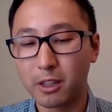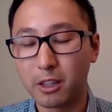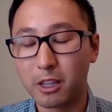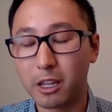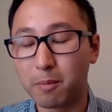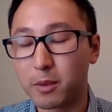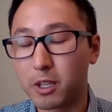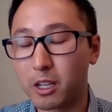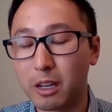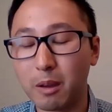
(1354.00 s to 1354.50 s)

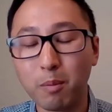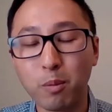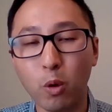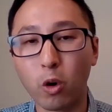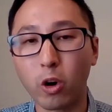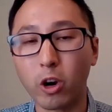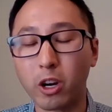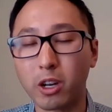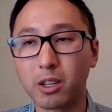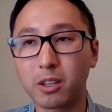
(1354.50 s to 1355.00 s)
them to
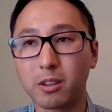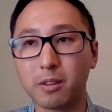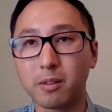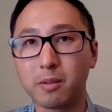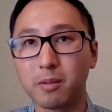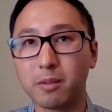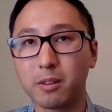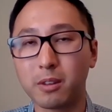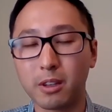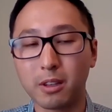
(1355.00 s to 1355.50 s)
import
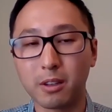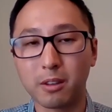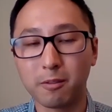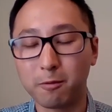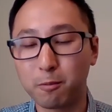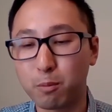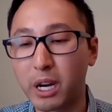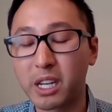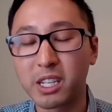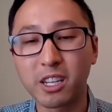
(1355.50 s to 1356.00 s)

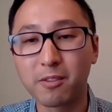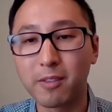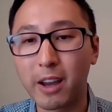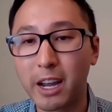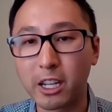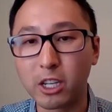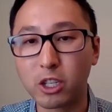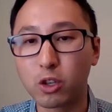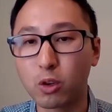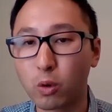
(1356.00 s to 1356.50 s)
price
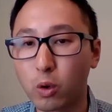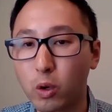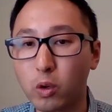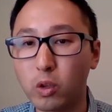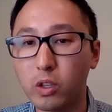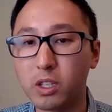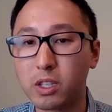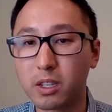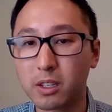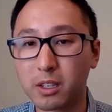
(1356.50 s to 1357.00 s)
advantage
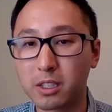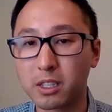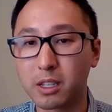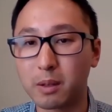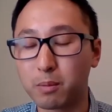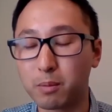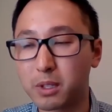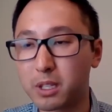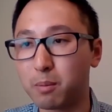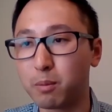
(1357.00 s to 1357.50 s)
crudes
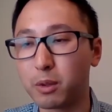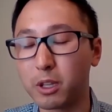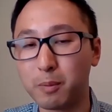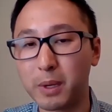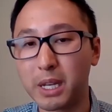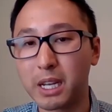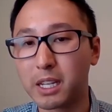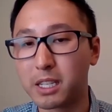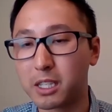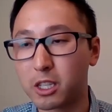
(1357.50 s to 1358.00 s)
simply
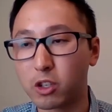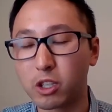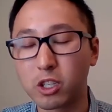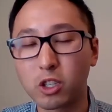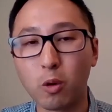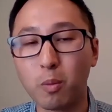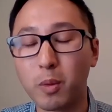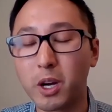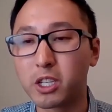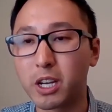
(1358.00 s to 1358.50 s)
because there's
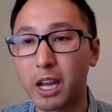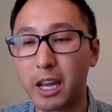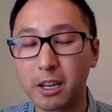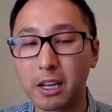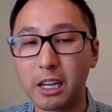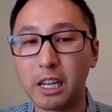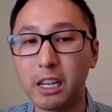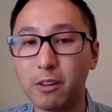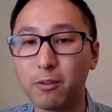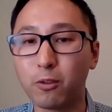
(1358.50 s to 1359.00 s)
so much
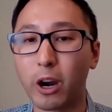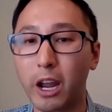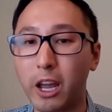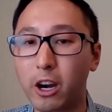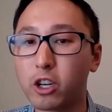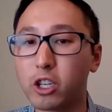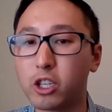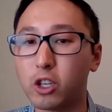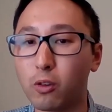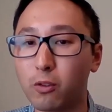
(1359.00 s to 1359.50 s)
need for
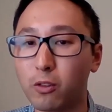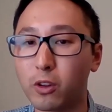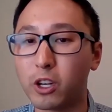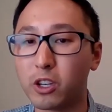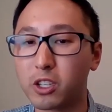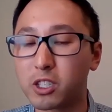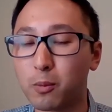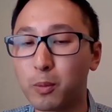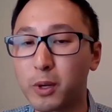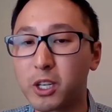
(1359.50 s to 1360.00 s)
energy over
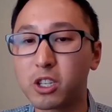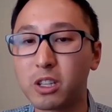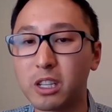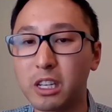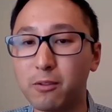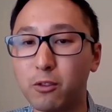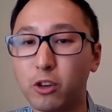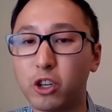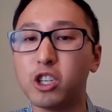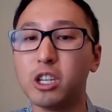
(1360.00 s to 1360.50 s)
there, so much
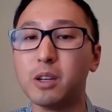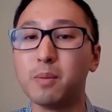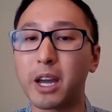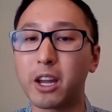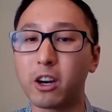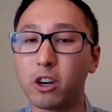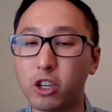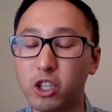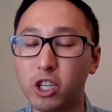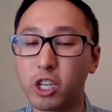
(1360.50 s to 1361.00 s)
need for cheap
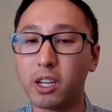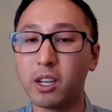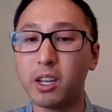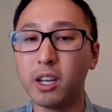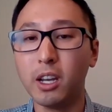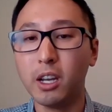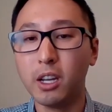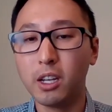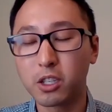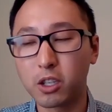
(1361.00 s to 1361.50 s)
energy.
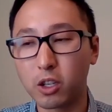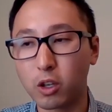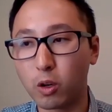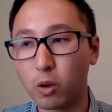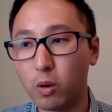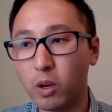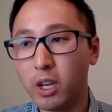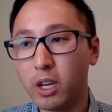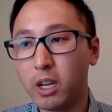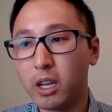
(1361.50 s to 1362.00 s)

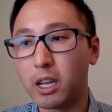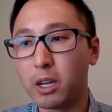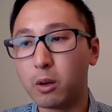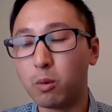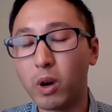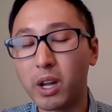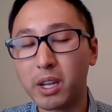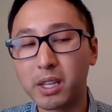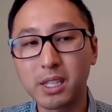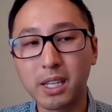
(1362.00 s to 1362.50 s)
So
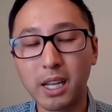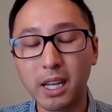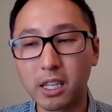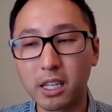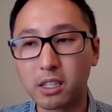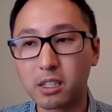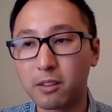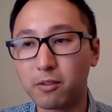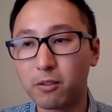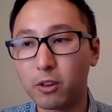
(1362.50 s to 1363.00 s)
in one
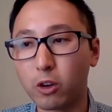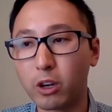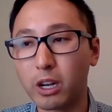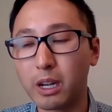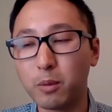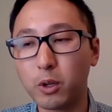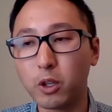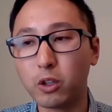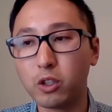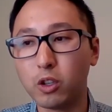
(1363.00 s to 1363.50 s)
sense, if you're
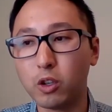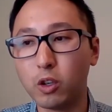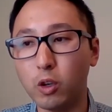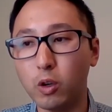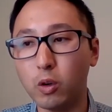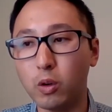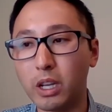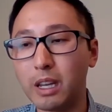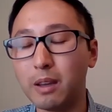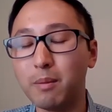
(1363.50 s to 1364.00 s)
able
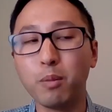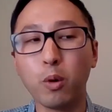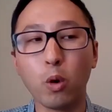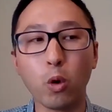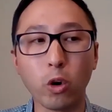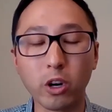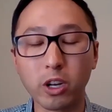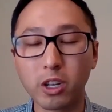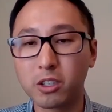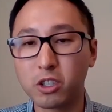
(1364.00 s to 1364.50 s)
to
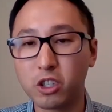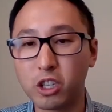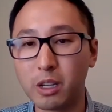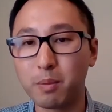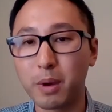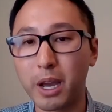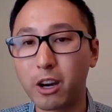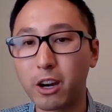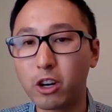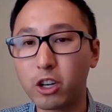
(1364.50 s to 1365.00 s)
import
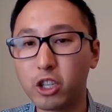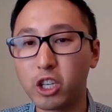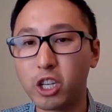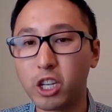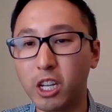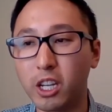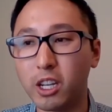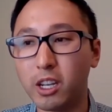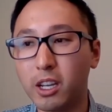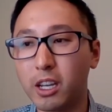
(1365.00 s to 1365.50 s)
cheap
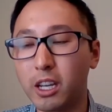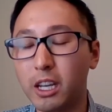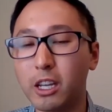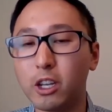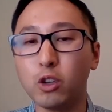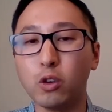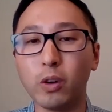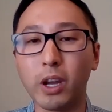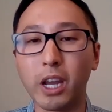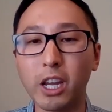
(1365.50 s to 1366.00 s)
energy
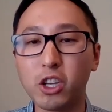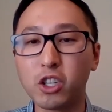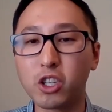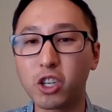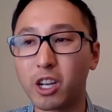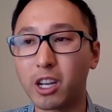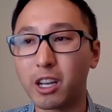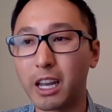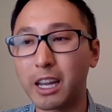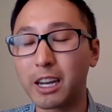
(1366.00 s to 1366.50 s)
into
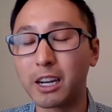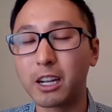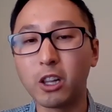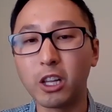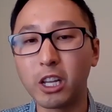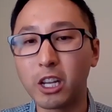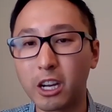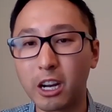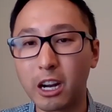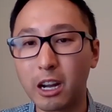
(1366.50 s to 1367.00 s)
Asia and
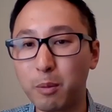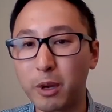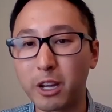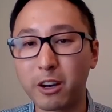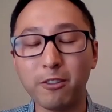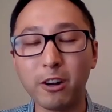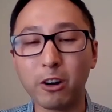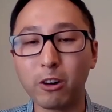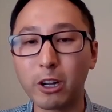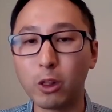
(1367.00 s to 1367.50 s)
clean it up
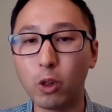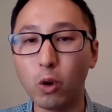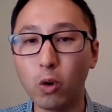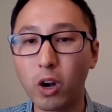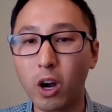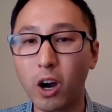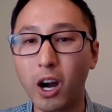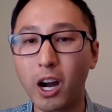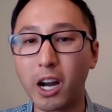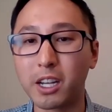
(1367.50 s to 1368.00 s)
at a very low
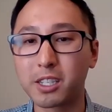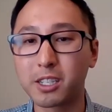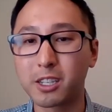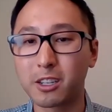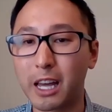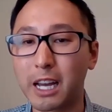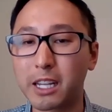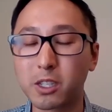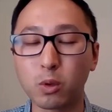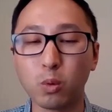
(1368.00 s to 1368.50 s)

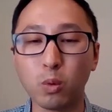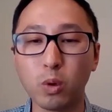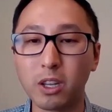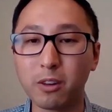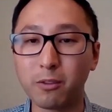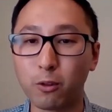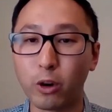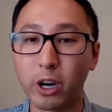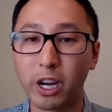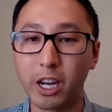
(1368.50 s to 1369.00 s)
cost, that's a
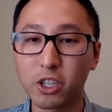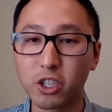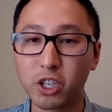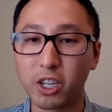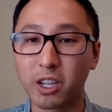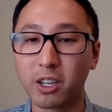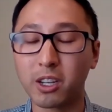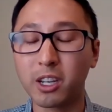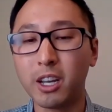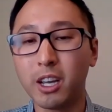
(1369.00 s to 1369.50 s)
win for
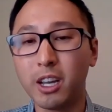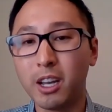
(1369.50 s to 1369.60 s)
Asia.